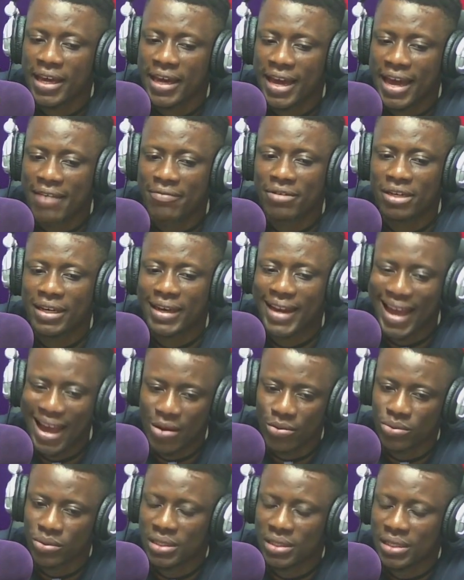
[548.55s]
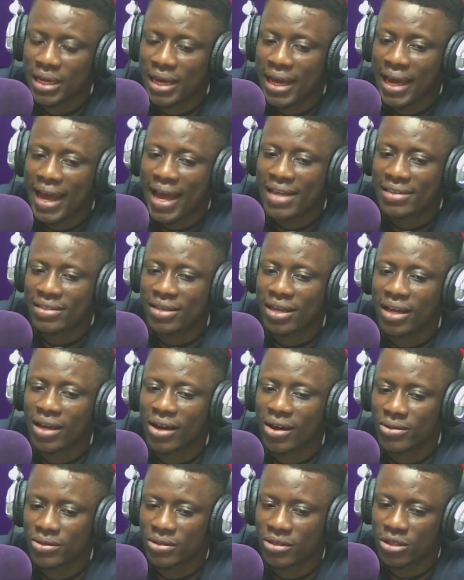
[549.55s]
have denounced as a
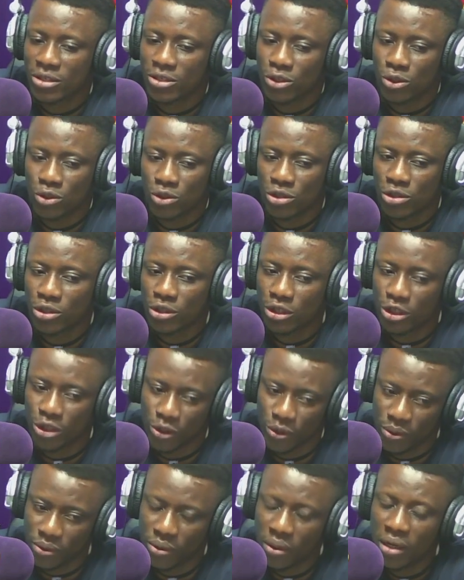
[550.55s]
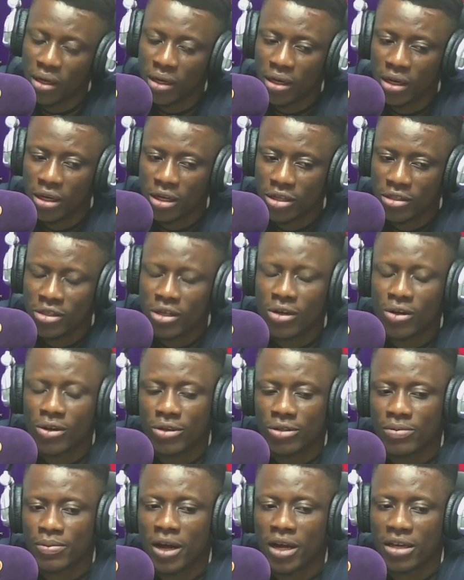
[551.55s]
constitutional coup.
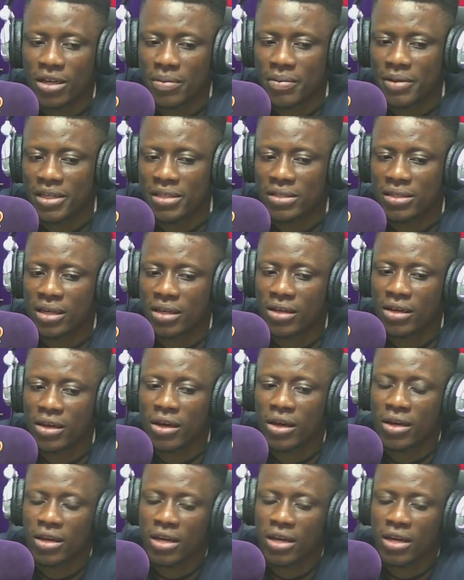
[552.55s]
Togo's parliament had